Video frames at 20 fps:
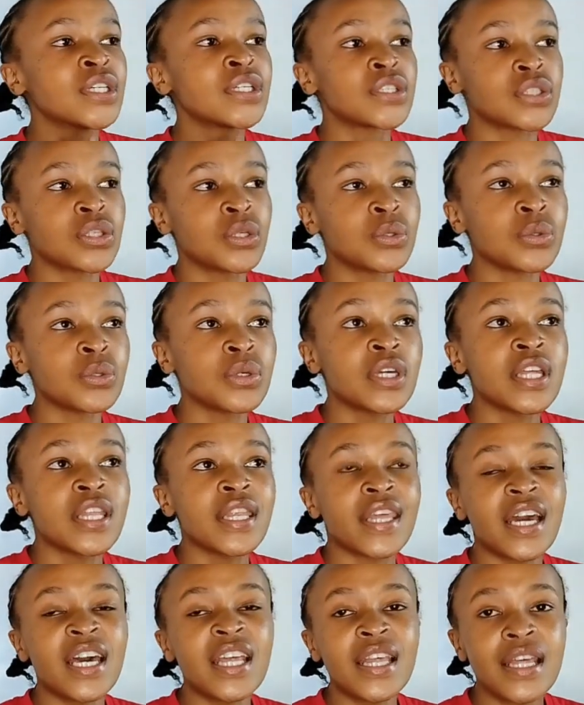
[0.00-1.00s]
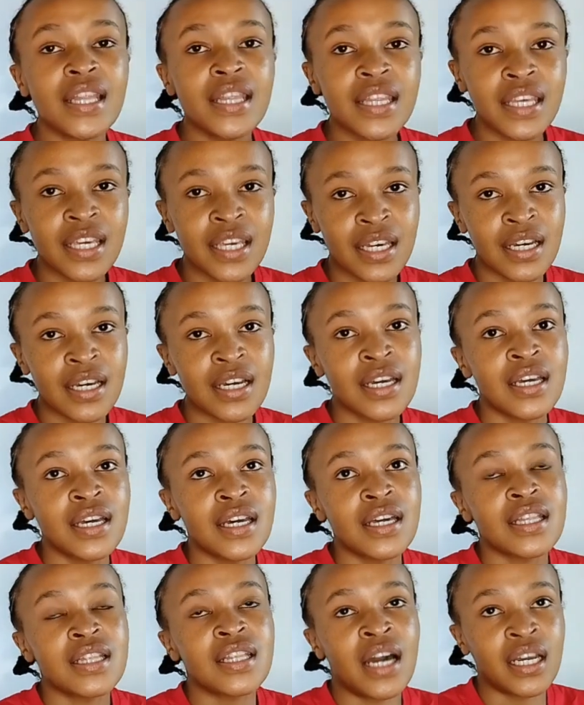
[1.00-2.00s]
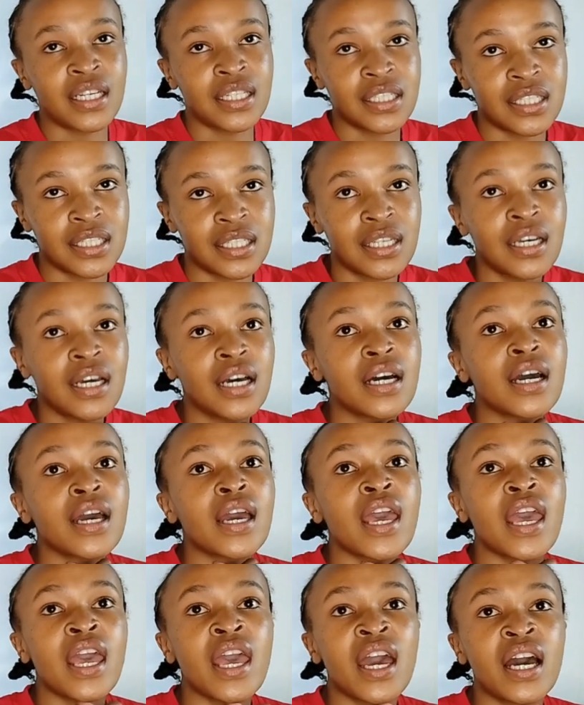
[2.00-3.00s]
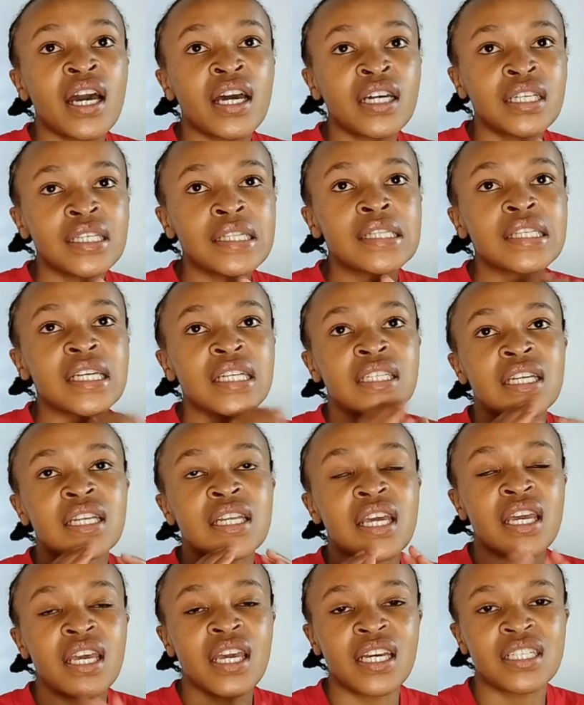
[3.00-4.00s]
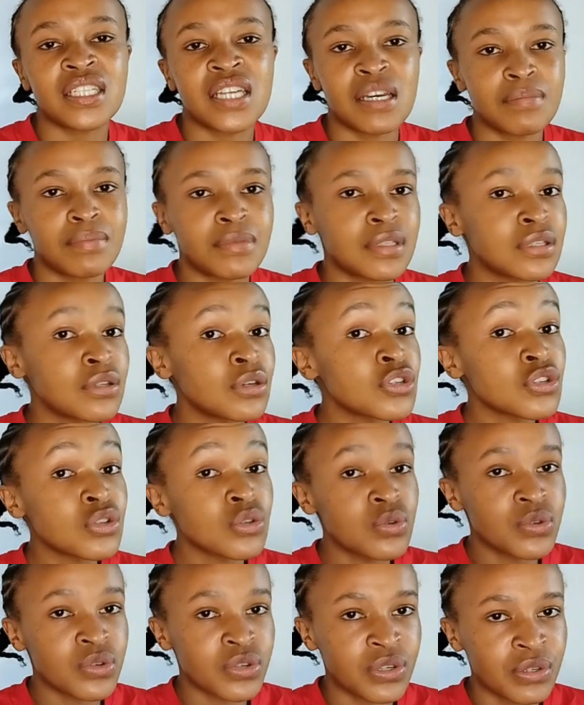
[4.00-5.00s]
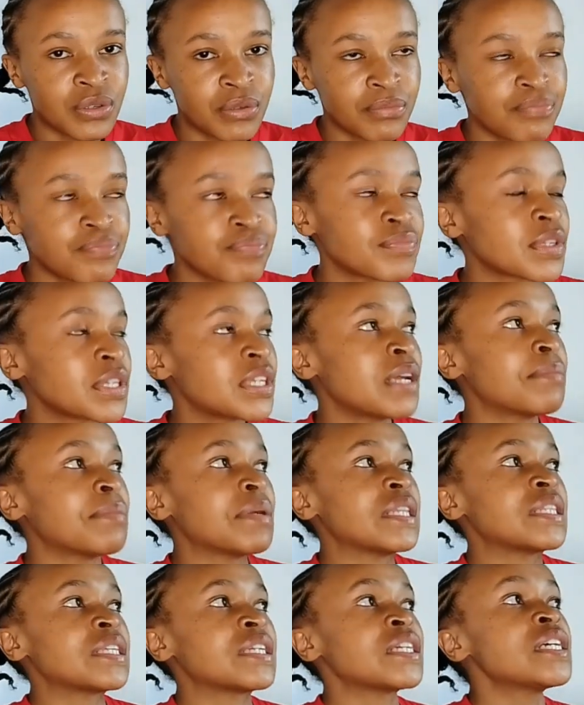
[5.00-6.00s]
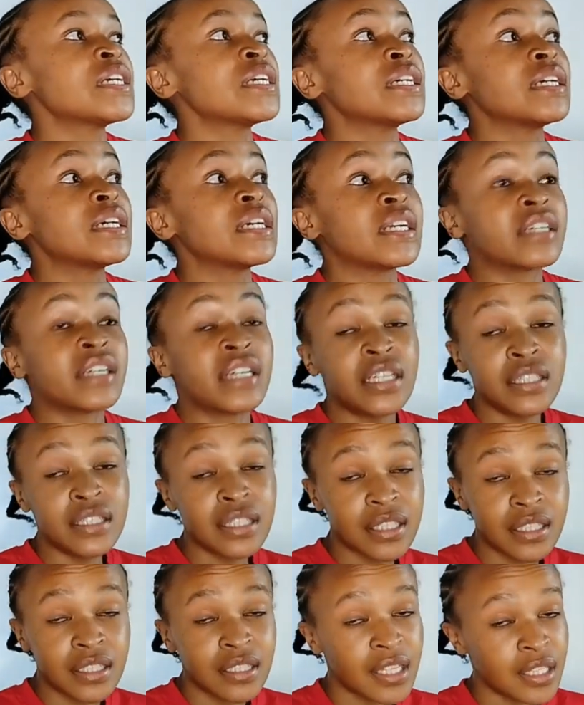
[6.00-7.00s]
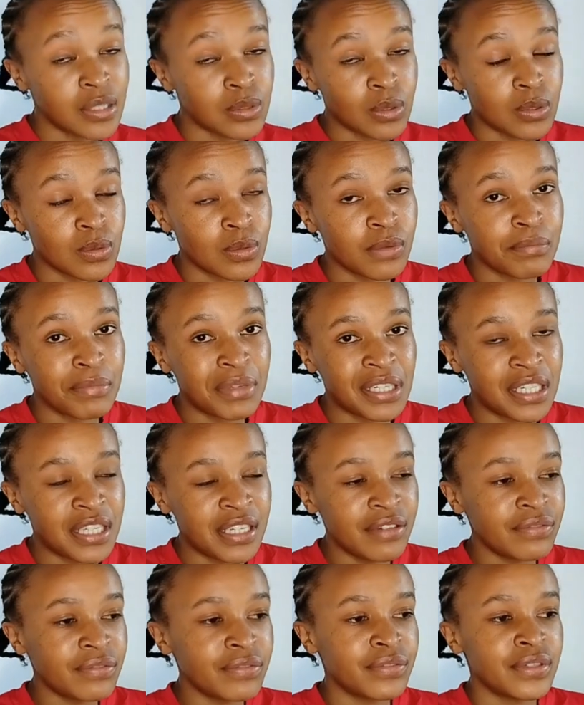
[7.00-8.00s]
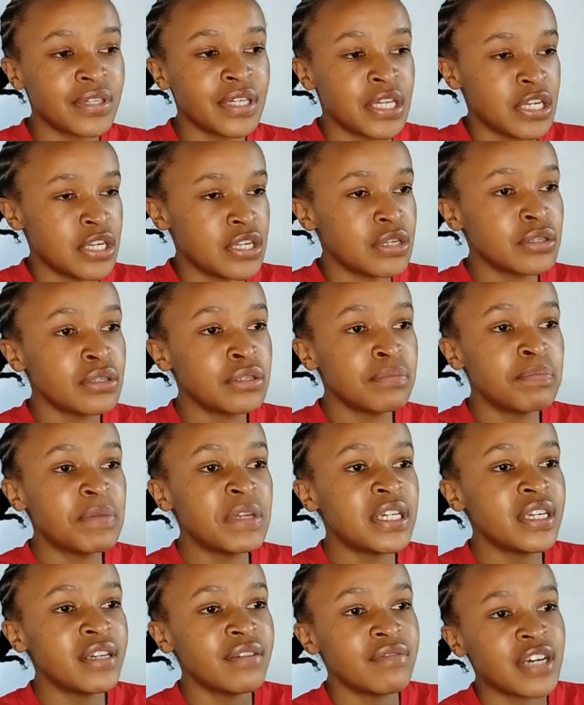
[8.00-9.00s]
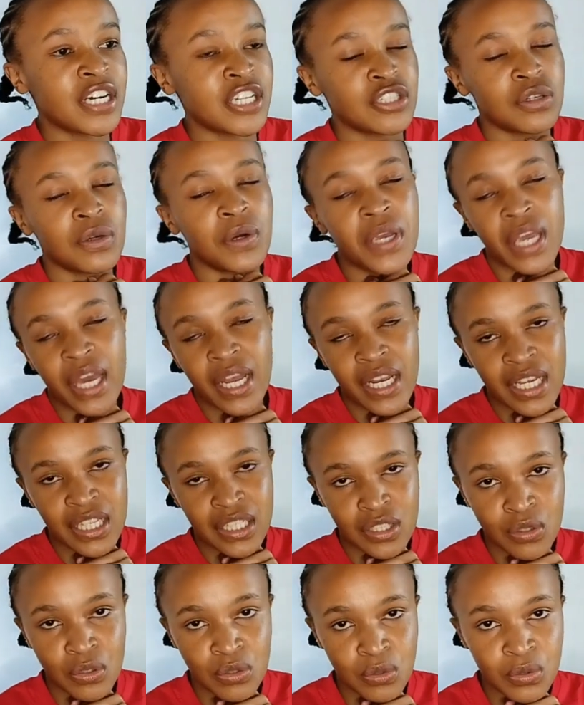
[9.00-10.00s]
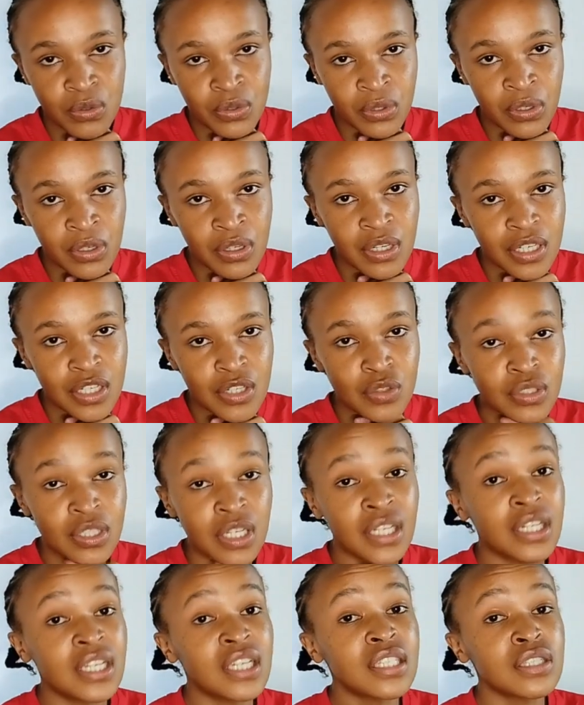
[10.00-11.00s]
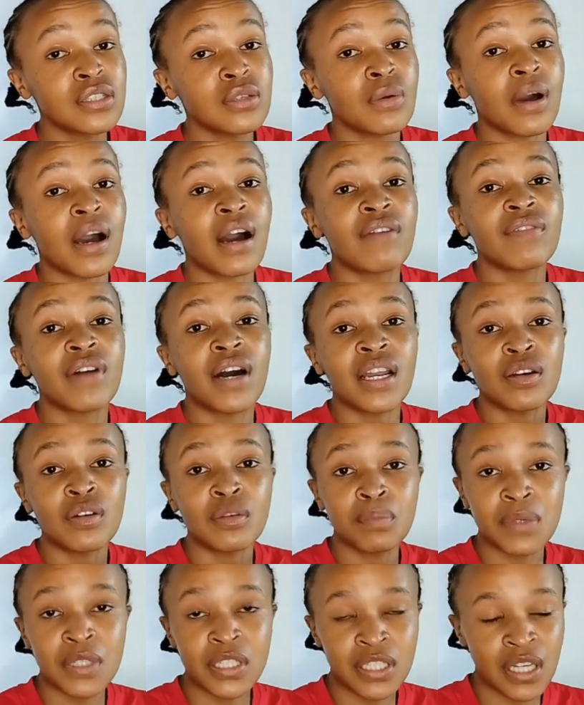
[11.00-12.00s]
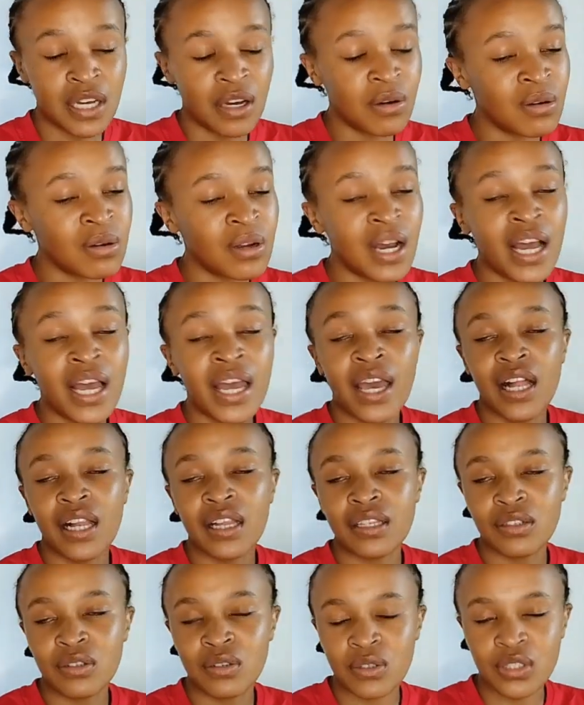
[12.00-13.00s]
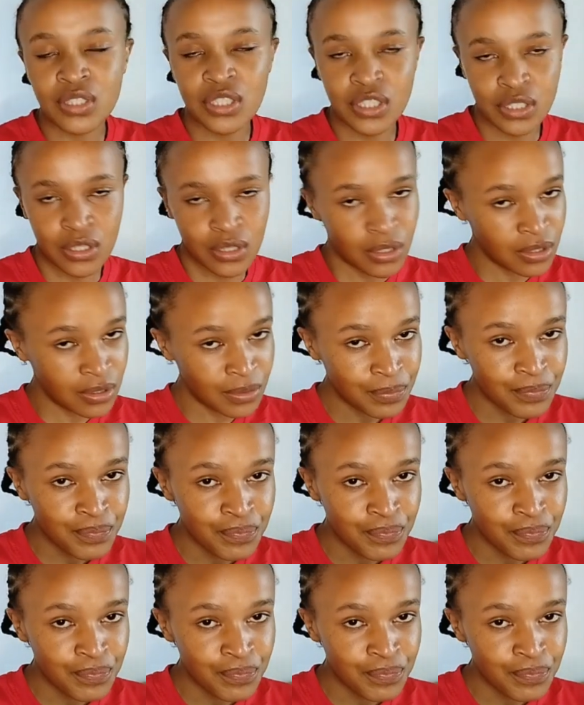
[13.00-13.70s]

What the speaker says: So, the other thing that hair, certain hair types don't grow. Number three, right? That's what we believe. You'd believe that your hair does not grow. Not unless you have alopecia or a health condition.